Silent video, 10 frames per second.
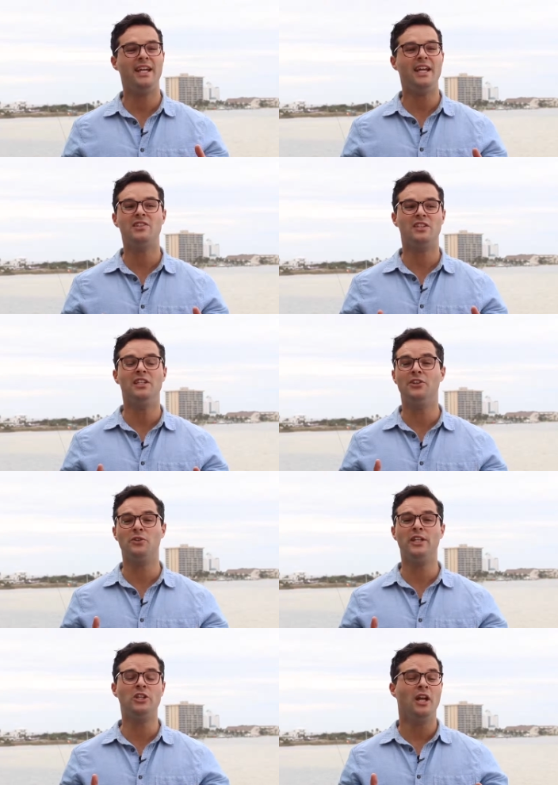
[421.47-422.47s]
It, it's
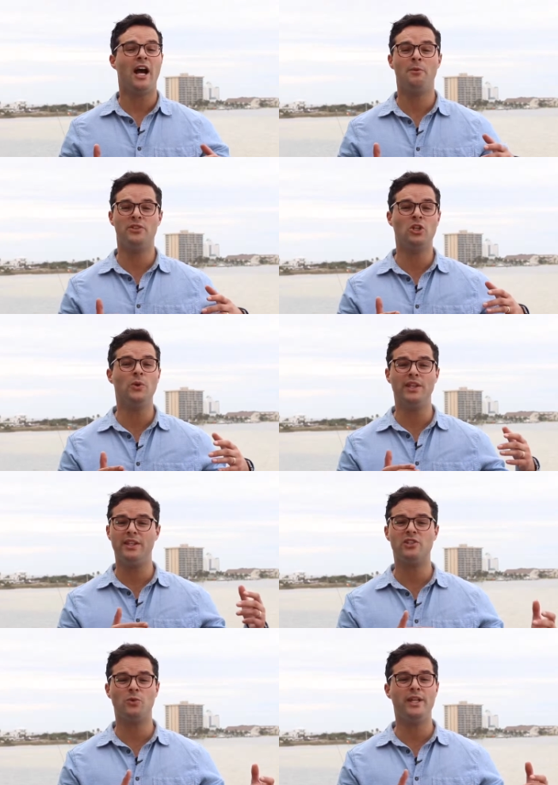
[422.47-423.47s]
literally, I was
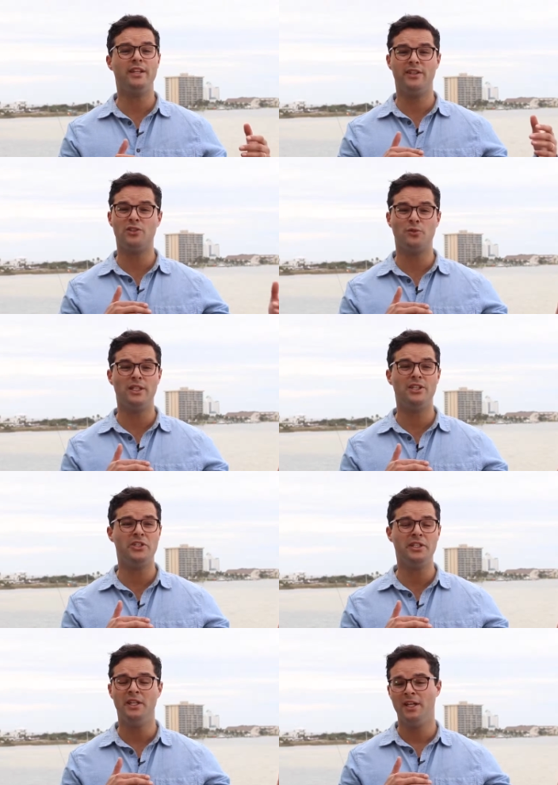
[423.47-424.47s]
going this way in this
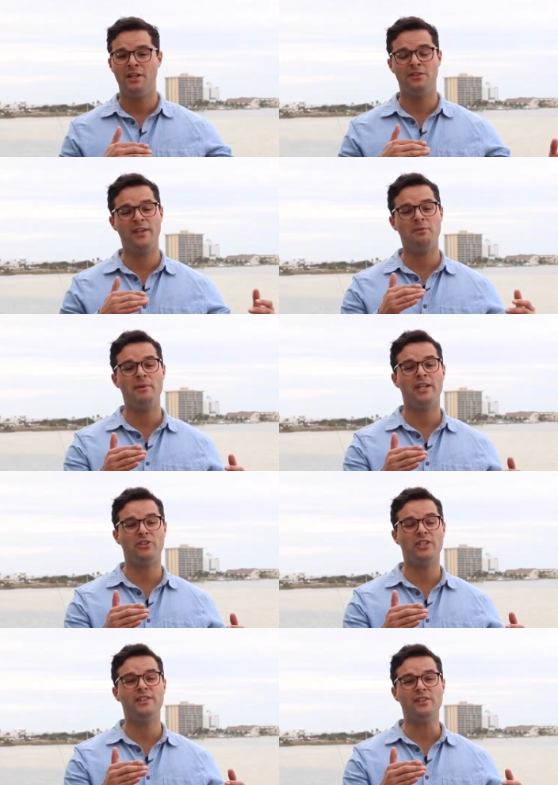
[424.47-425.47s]
religion, and then
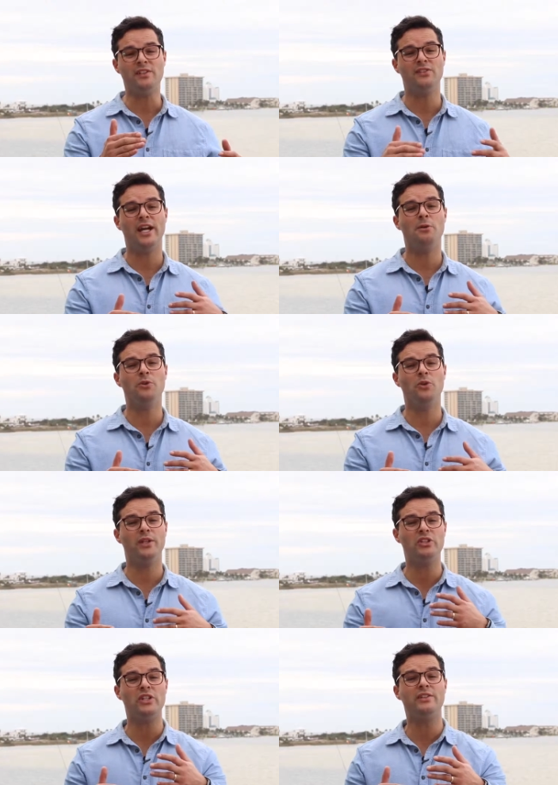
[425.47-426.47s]
met Jesus, and now I'm
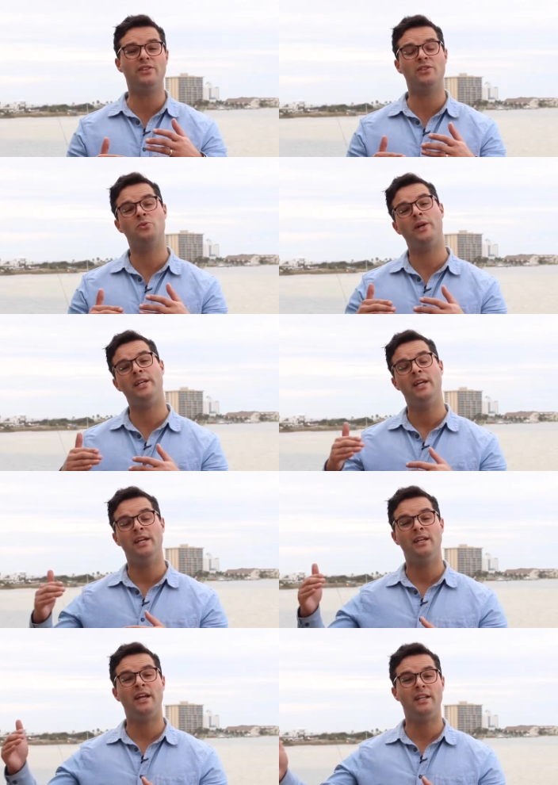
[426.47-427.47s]
going Jesus' way
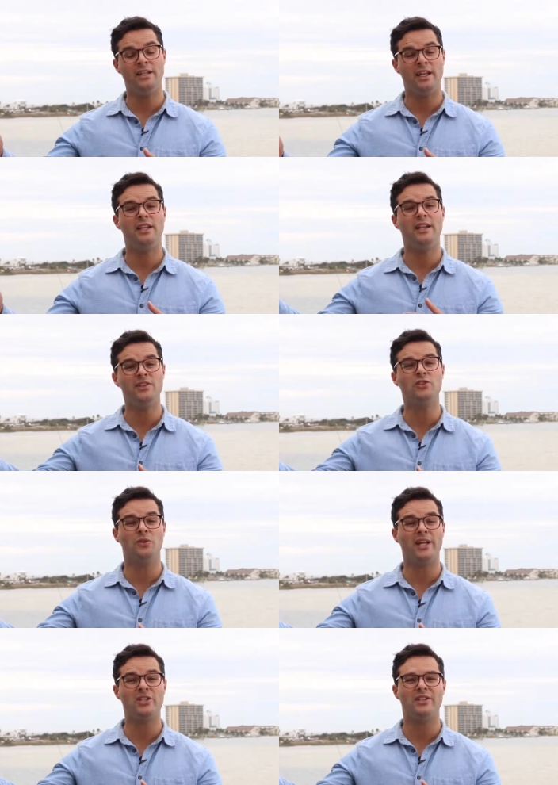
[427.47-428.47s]
in, in his
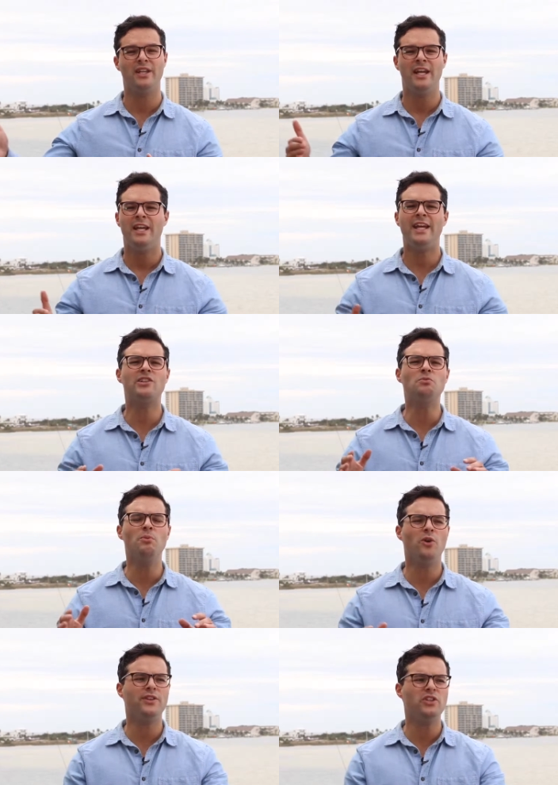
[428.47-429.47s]
direction.
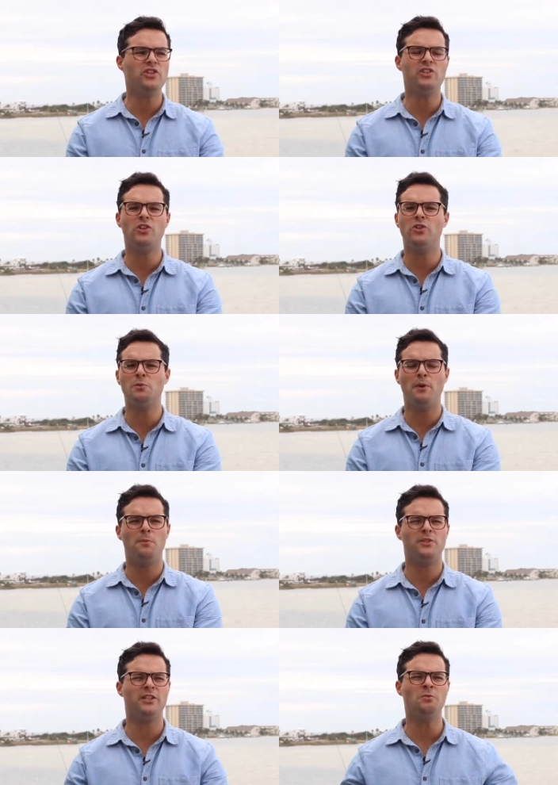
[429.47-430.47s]
It's more than just
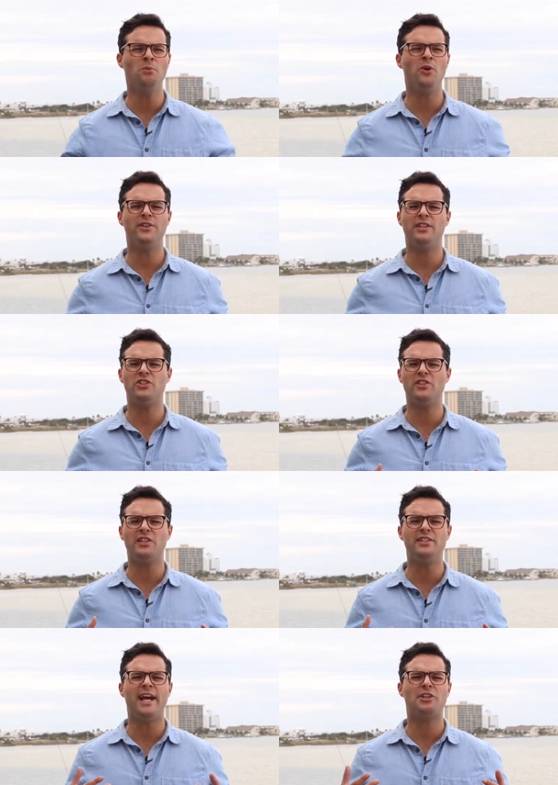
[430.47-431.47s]
goosebumps. It's more than
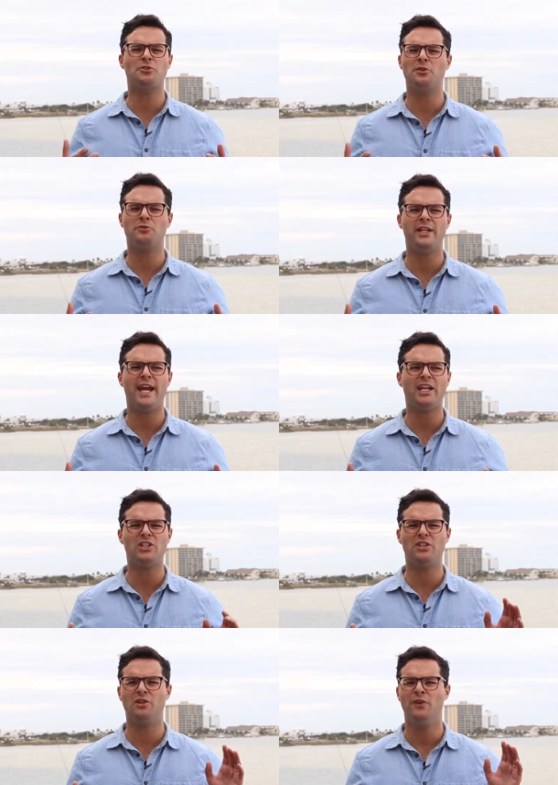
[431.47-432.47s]
just a natural
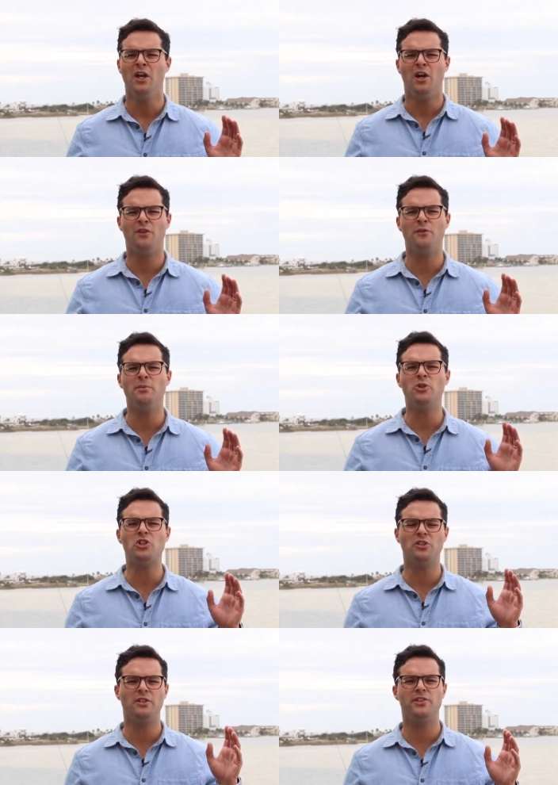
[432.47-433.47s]
reaction of, of
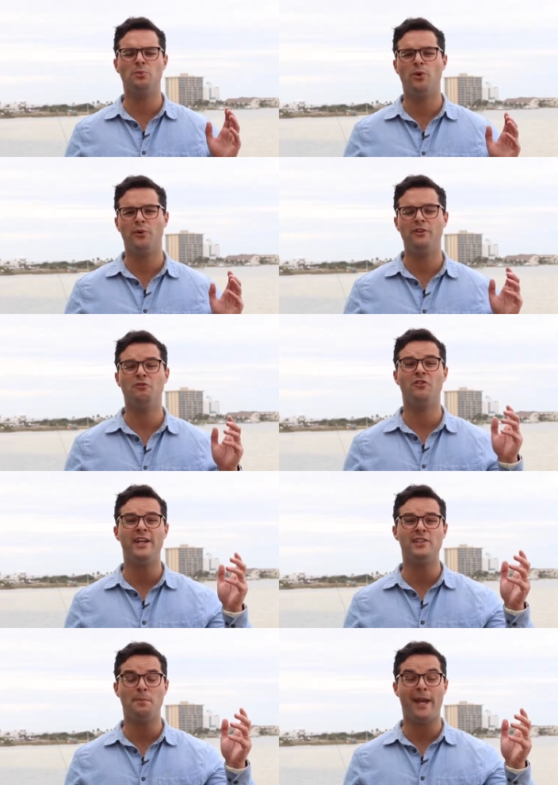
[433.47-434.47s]
emotionalism where we
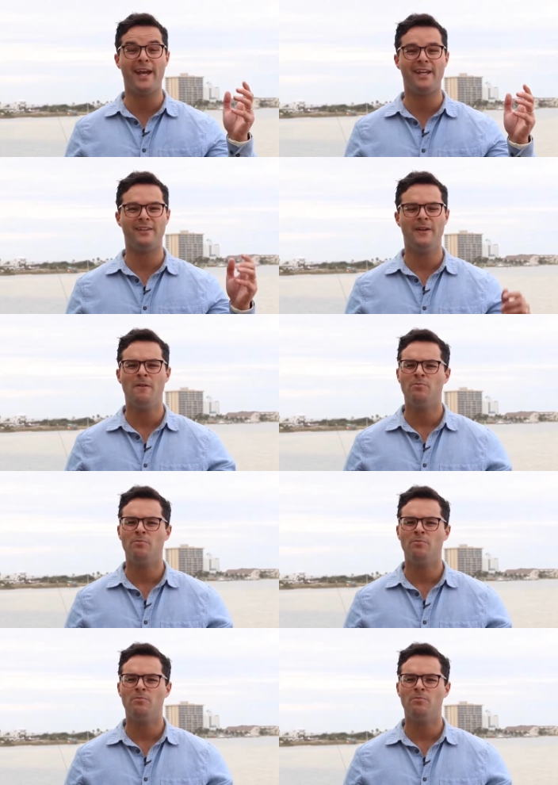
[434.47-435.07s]
raise up a hand.